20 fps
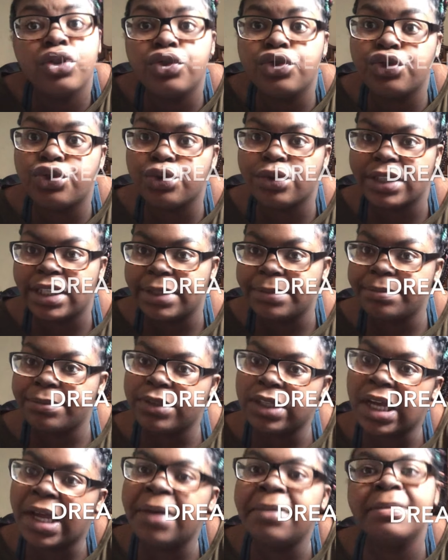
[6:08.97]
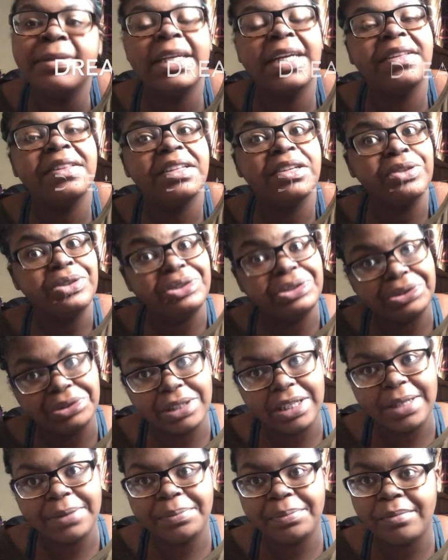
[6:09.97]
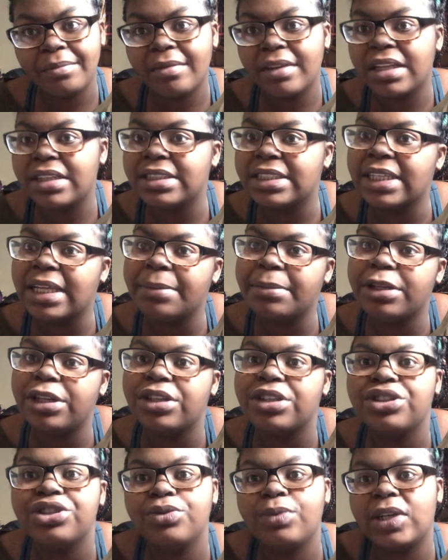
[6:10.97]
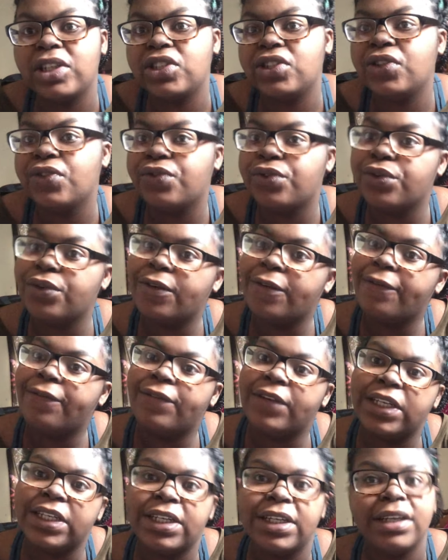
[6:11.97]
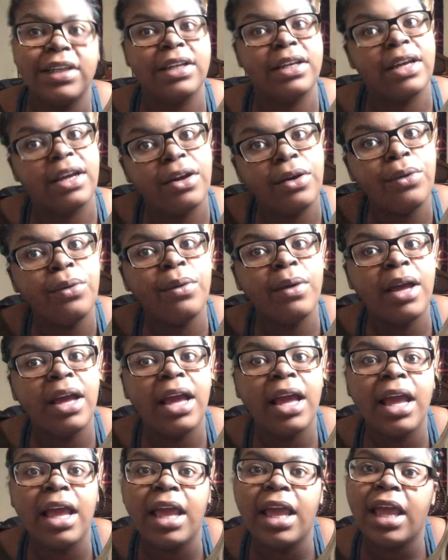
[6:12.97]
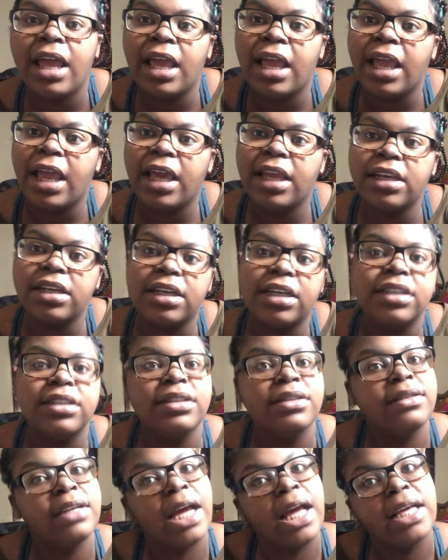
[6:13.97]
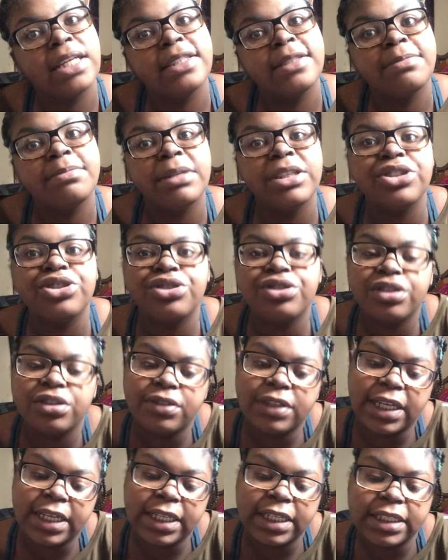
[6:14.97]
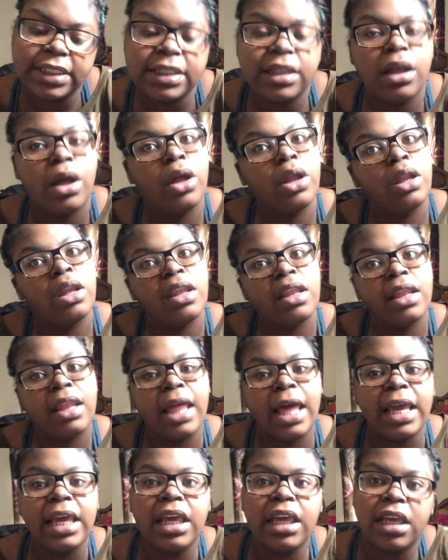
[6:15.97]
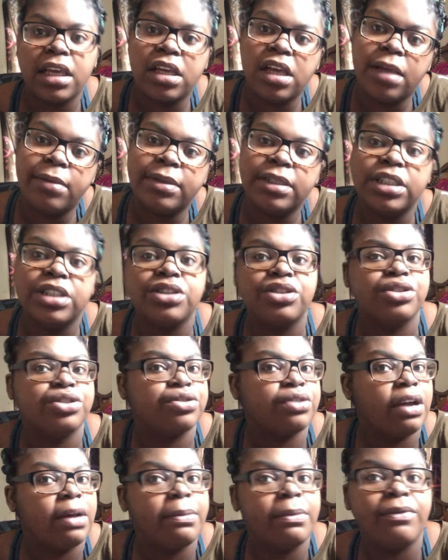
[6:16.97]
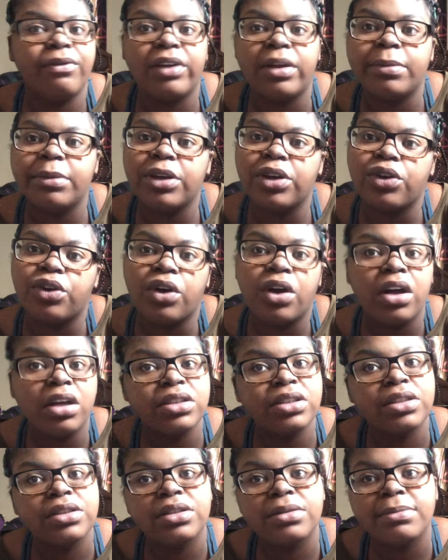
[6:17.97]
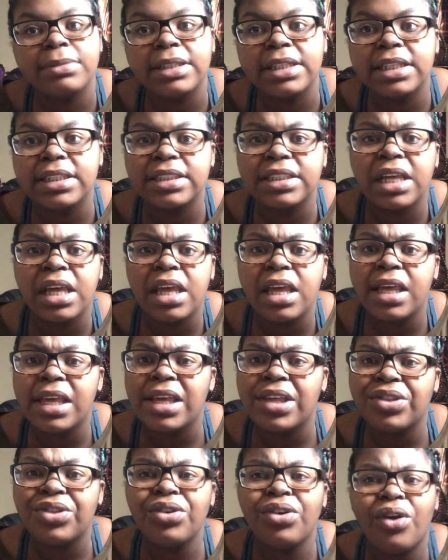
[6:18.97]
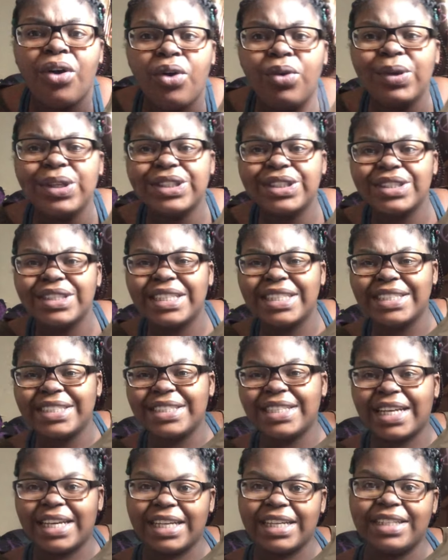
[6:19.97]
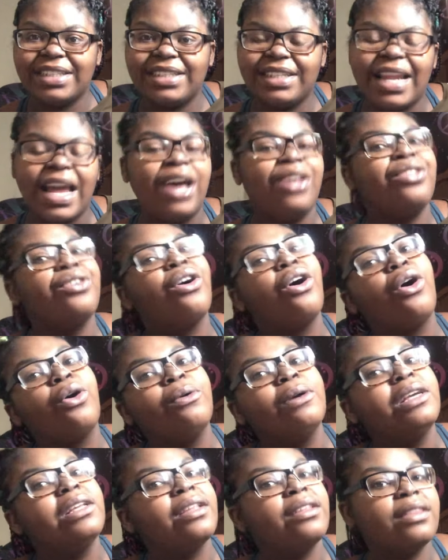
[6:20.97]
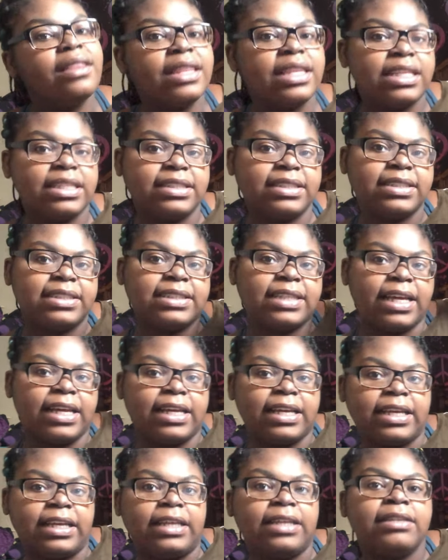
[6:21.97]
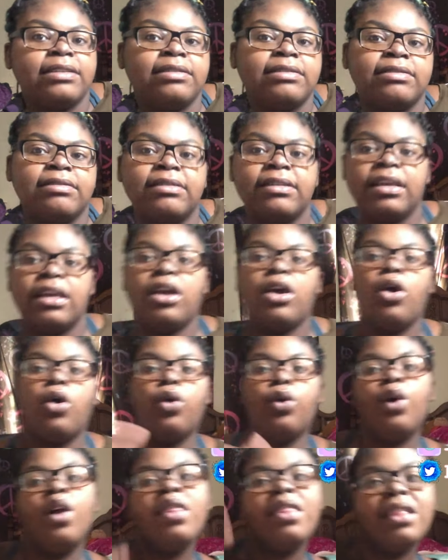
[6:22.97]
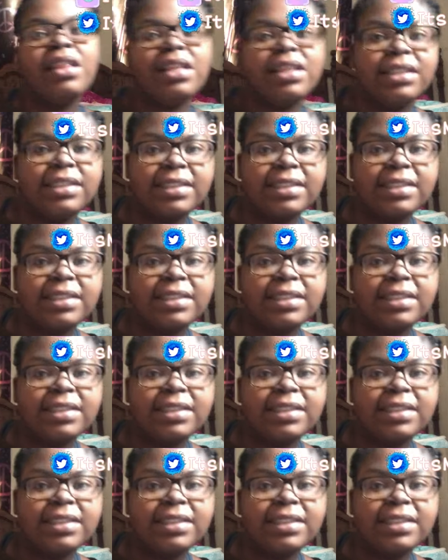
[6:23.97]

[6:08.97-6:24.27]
dream. Comment down below dream to let me know that you watched the full video. And also, guys, make sure you guys like, comment, and subscribe, and follow me on all social medias. They're always on this side. Now they're always on this side. Or on this